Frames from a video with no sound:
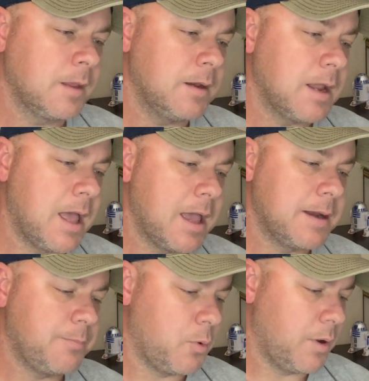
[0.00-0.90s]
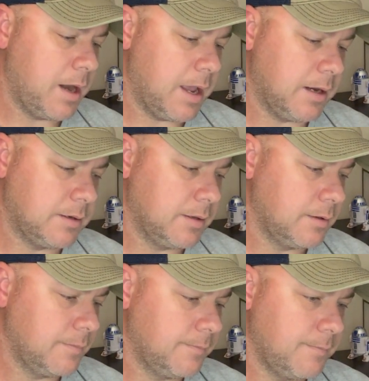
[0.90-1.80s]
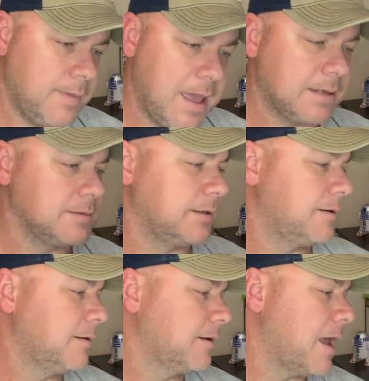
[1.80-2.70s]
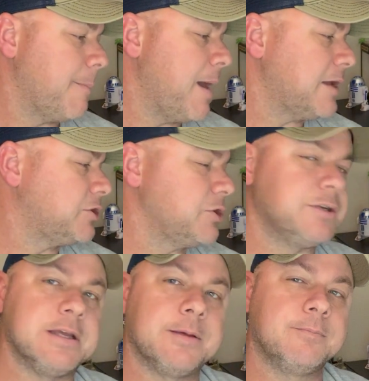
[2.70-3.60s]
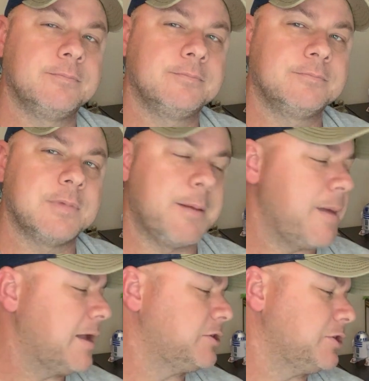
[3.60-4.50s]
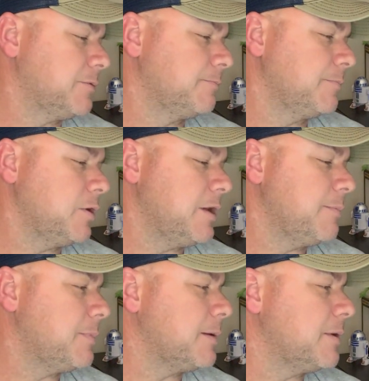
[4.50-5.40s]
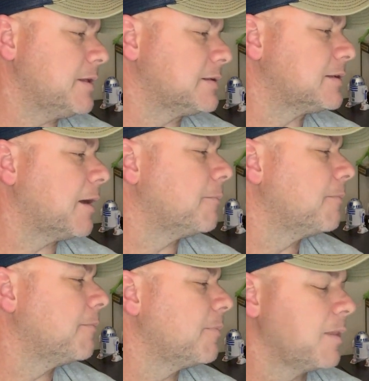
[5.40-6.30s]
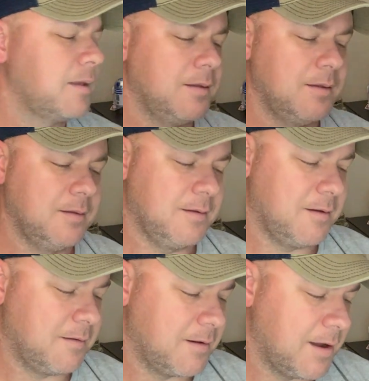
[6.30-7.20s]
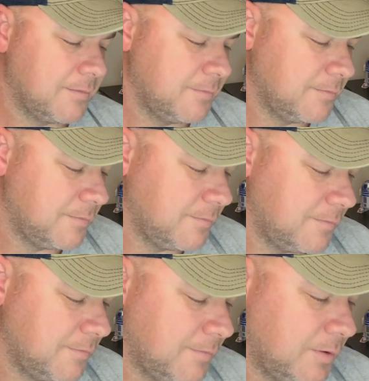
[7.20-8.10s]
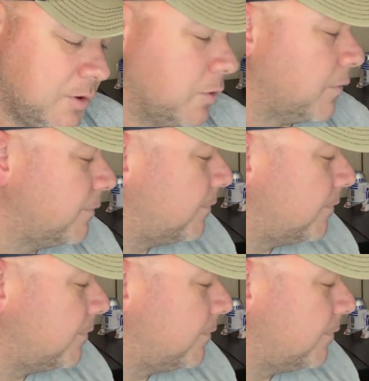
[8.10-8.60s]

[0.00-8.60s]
9.8. Excellent. I matched you, Tim. I matched you. You didn't beat me this time. All right. Cool.